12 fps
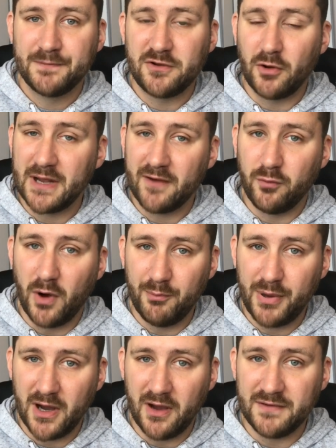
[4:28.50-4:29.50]
you only have
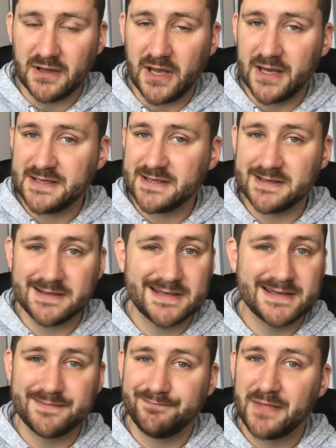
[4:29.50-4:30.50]
one part of your
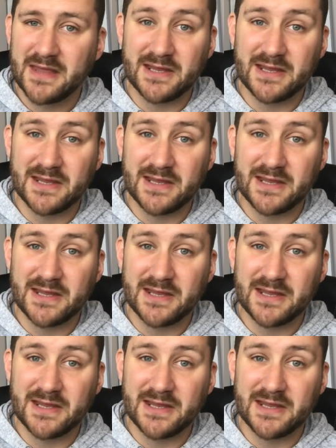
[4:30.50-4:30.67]
license,